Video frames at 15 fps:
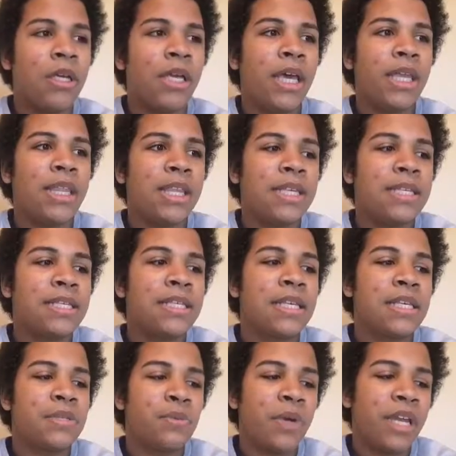And this
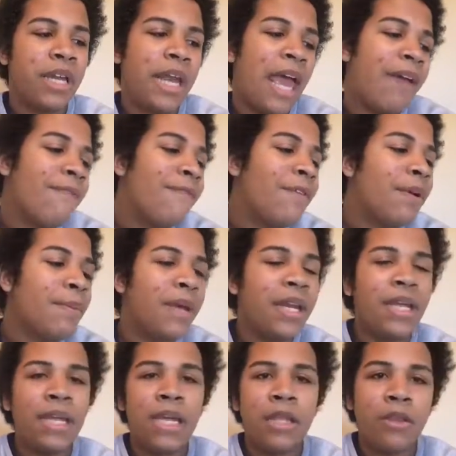is when
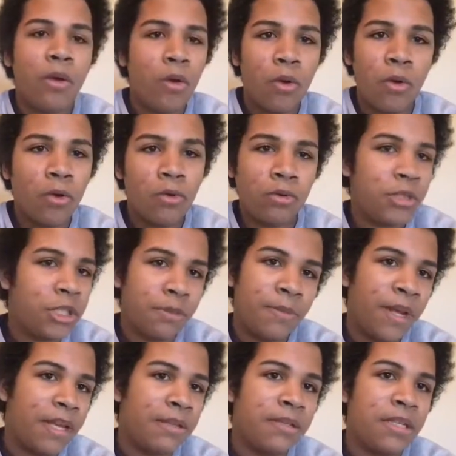everybody in the whole
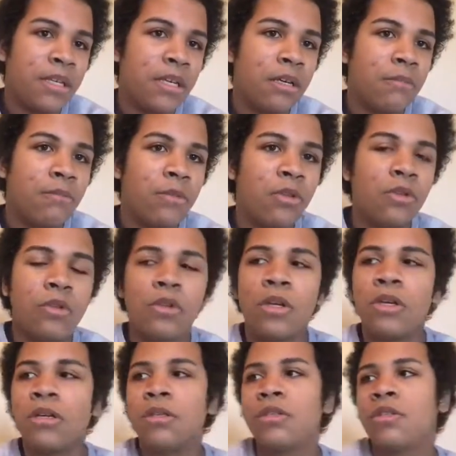gymnasium
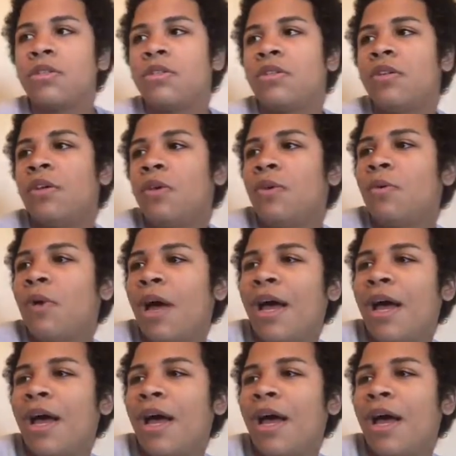looks to